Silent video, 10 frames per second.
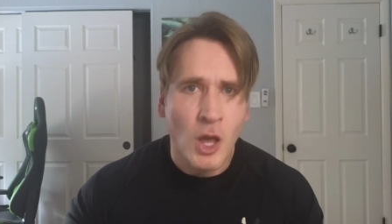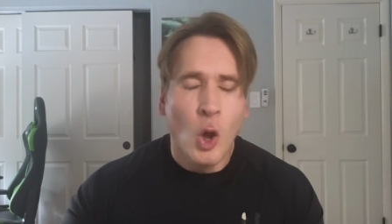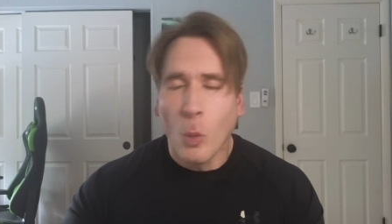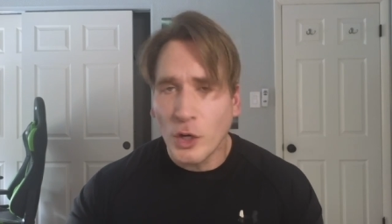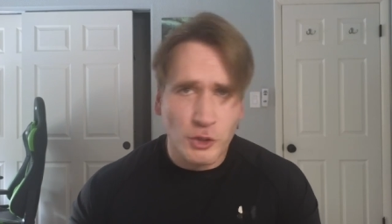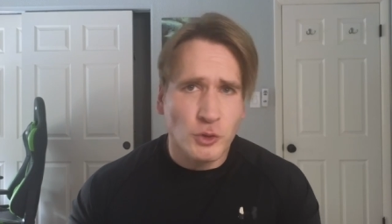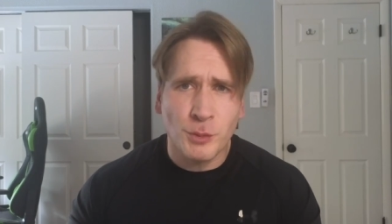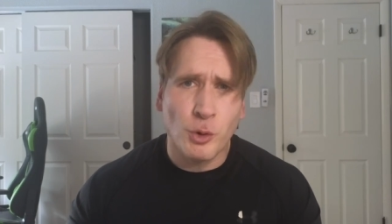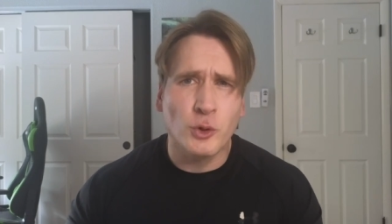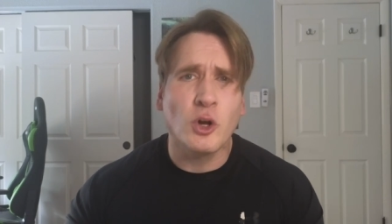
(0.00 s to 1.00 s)
what dosing
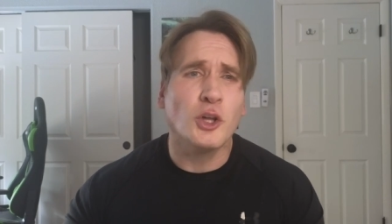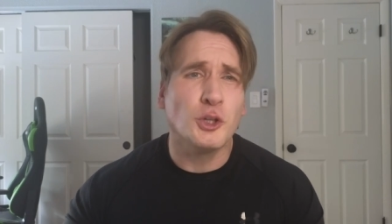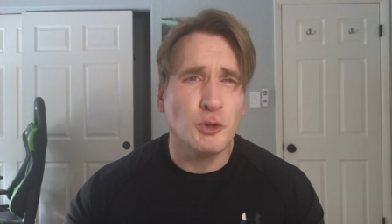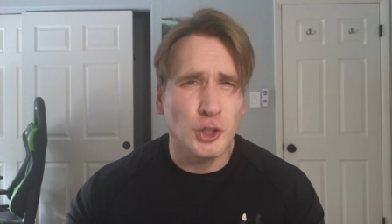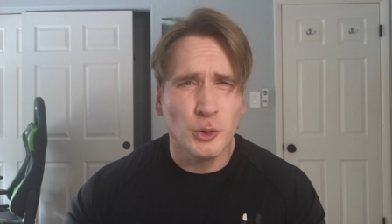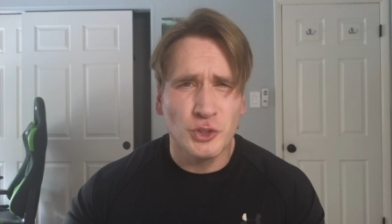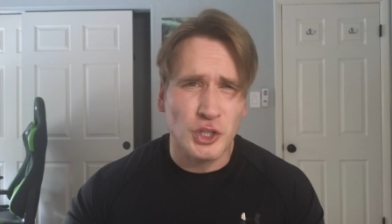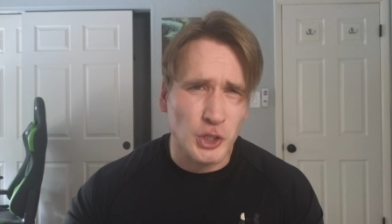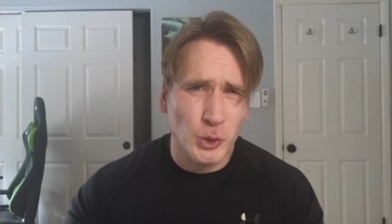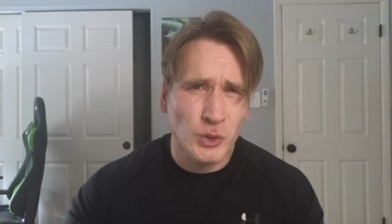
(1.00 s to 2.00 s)
protocol you choose to
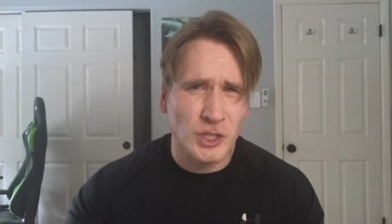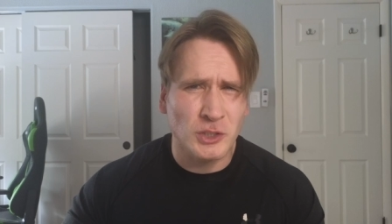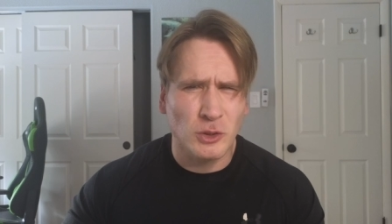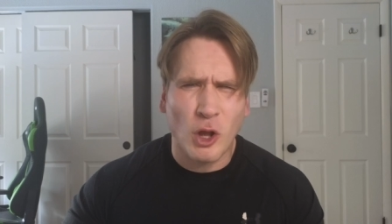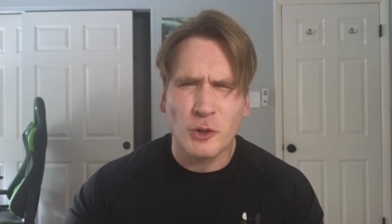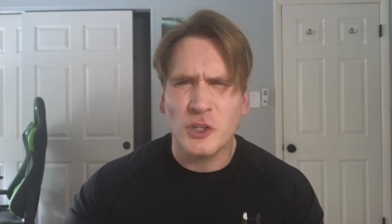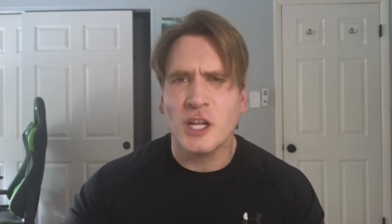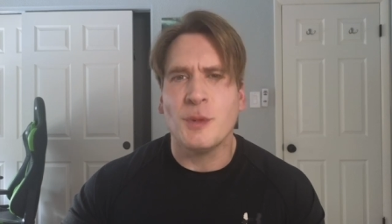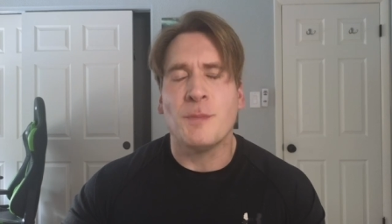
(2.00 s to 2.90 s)
use is largely going to be